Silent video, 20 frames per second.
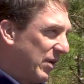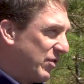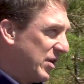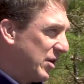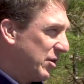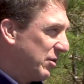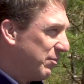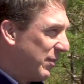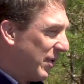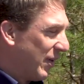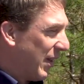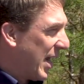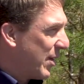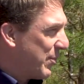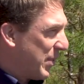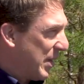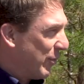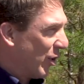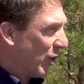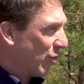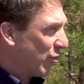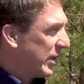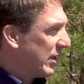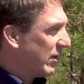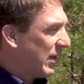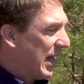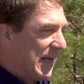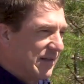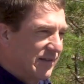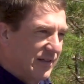A lot of people don't
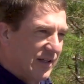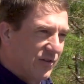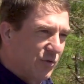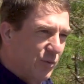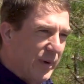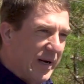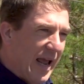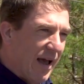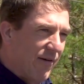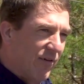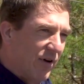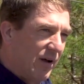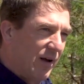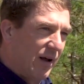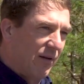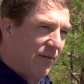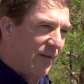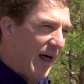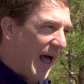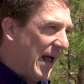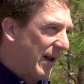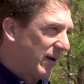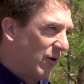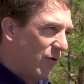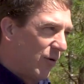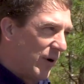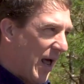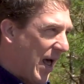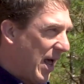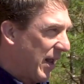realize this, we have a lot
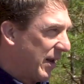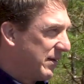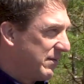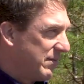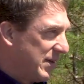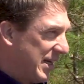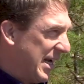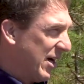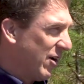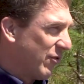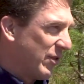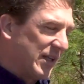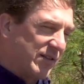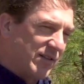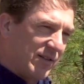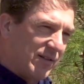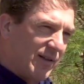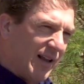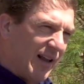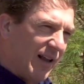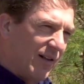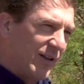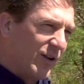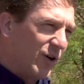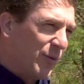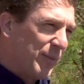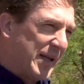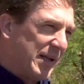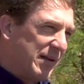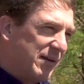going on here that's a
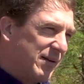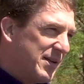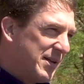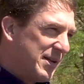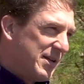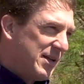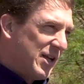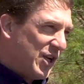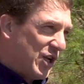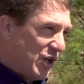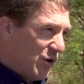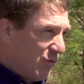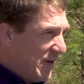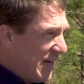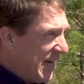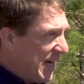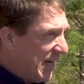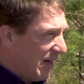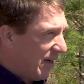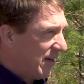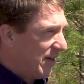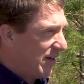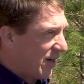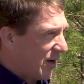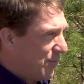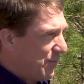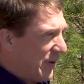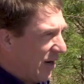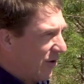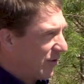little bit unique
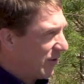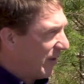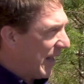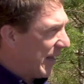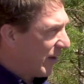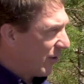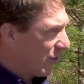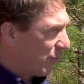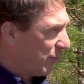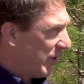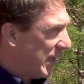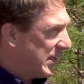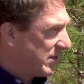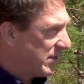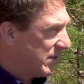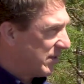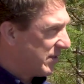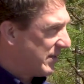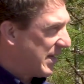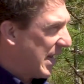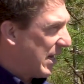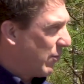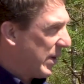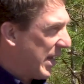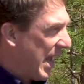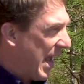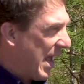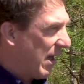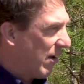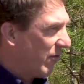compared to a lot of other places in the state.
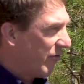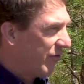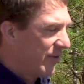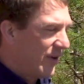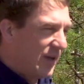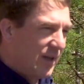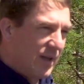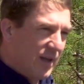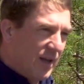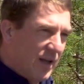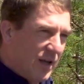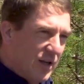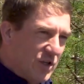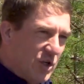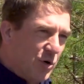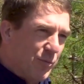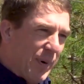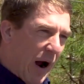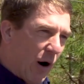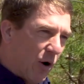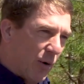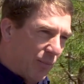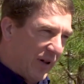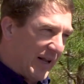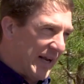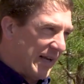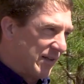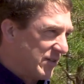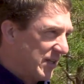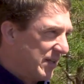We have 2 power
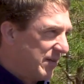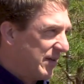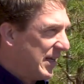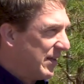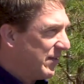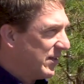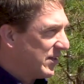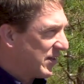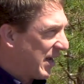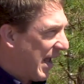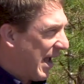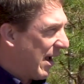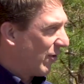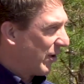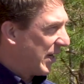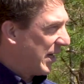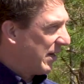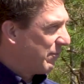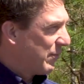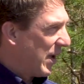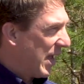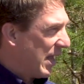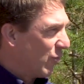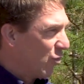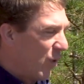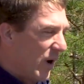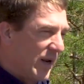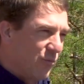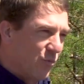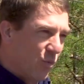plants in this county
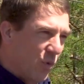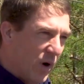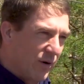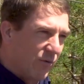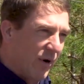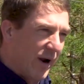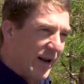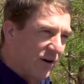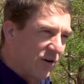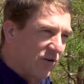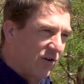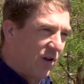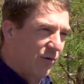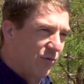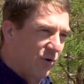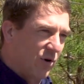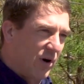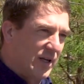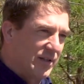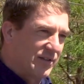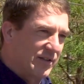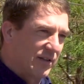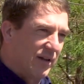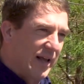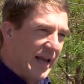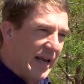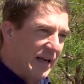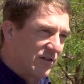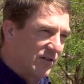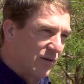and one right across the
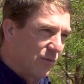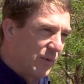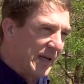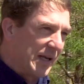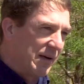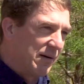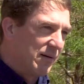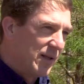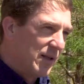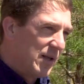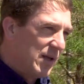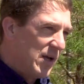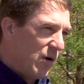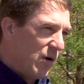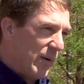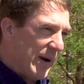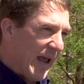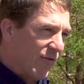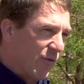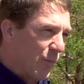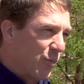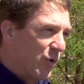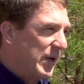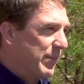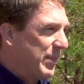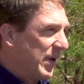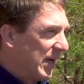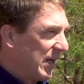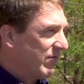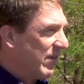lake. So we have a
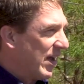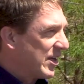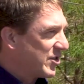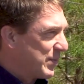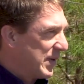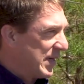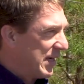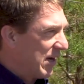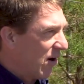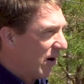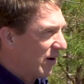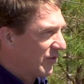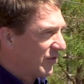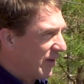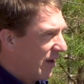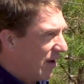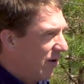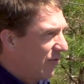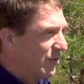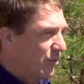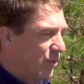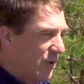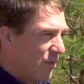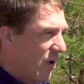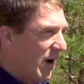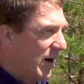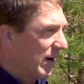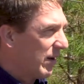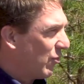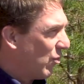pretty big investment here ourselves, and we
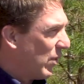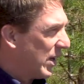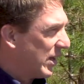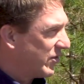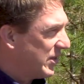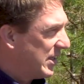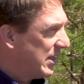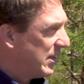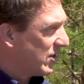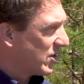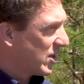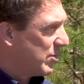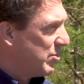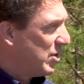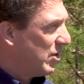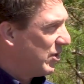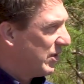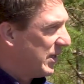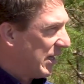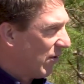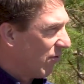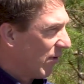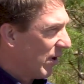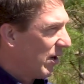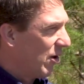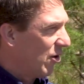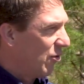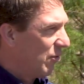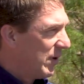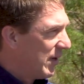want to see this community
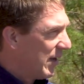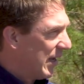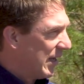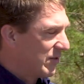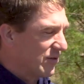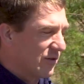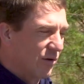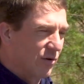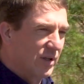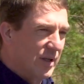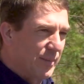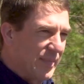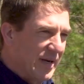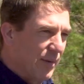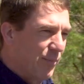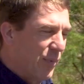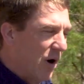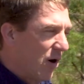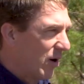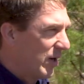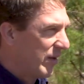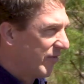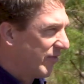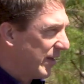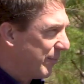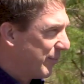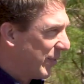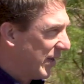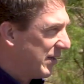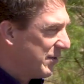grow and certainly be a part
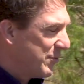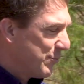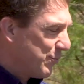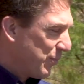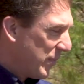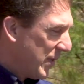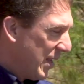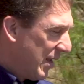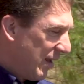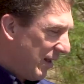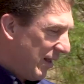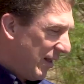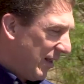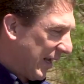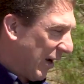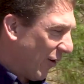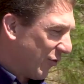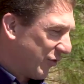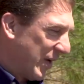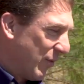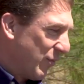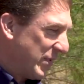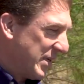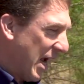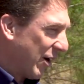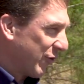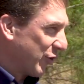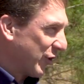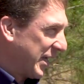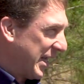of it. But like I was saying, when
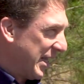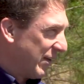Dr.